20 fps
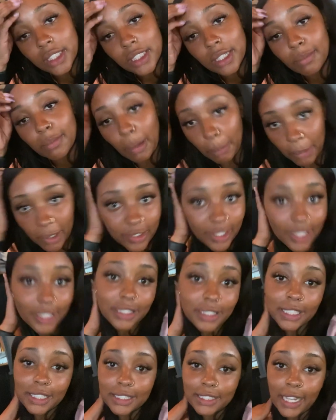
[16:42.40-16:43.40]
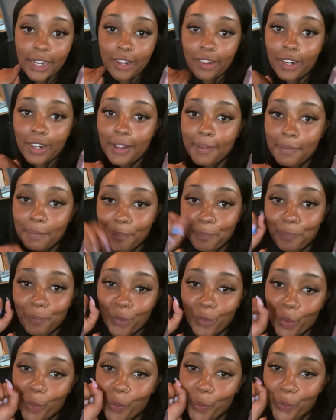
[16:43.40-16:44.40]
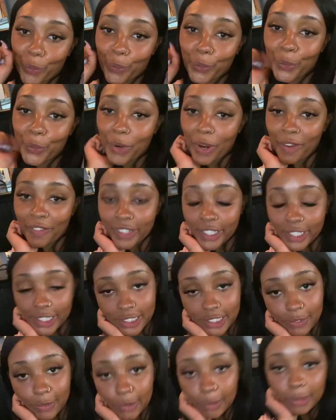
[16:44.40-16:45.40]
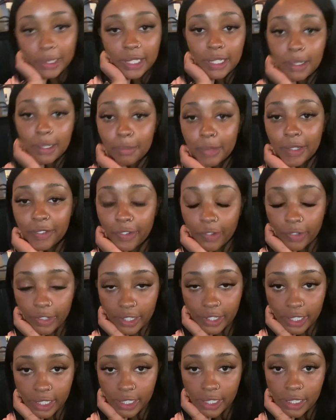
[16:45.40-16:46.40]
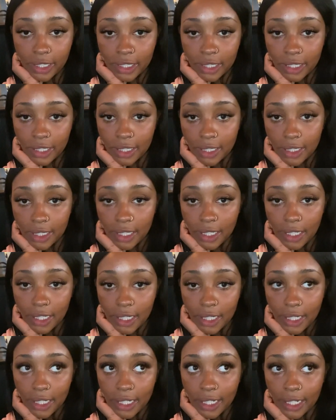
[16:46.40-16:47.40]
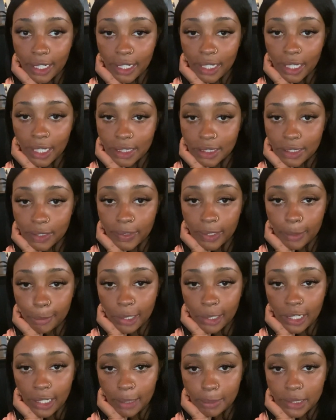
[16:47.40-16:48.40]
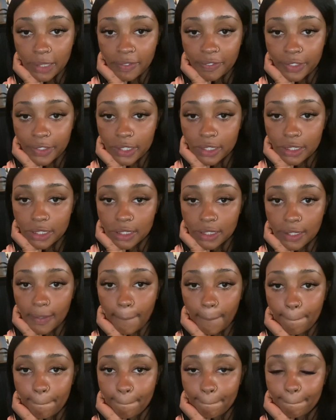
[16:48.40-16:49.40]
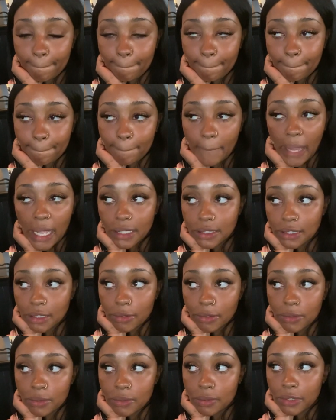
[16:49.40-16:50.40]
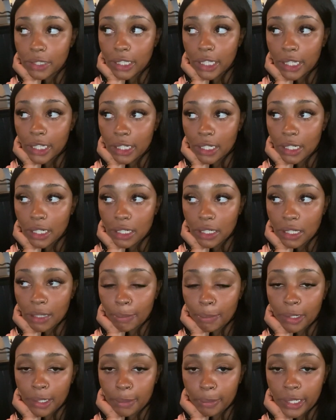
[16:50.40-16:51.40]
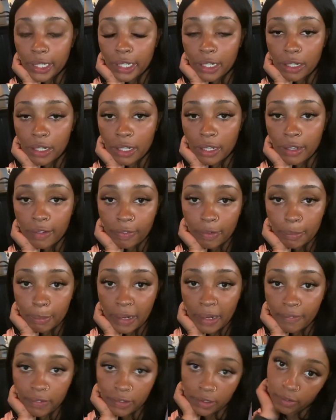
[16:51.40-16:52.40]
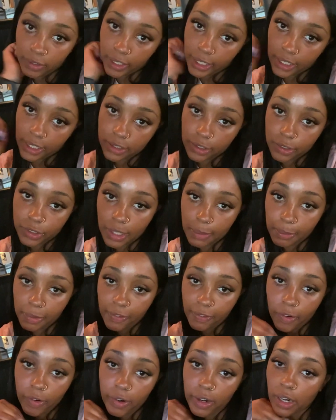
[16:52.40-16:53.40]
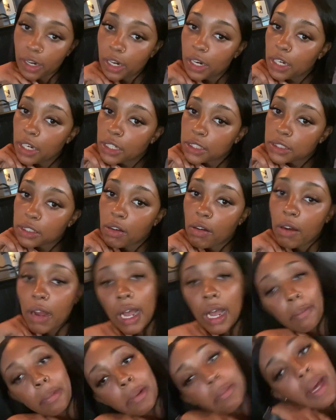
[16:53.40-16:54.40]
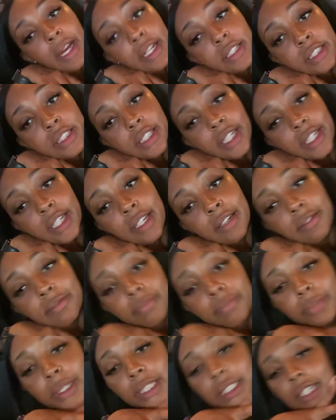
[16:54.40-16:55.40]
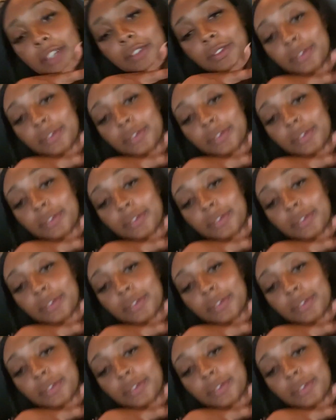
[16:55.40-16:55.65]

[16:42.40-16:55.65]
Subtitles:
My birthday's next Saturday. Ooh, hopefully this will be up before then, and I still need my laptop fixed. So yeah, I'm gonna be editing from my phone like I told y'all before. So I'll be back to check in. Peace out.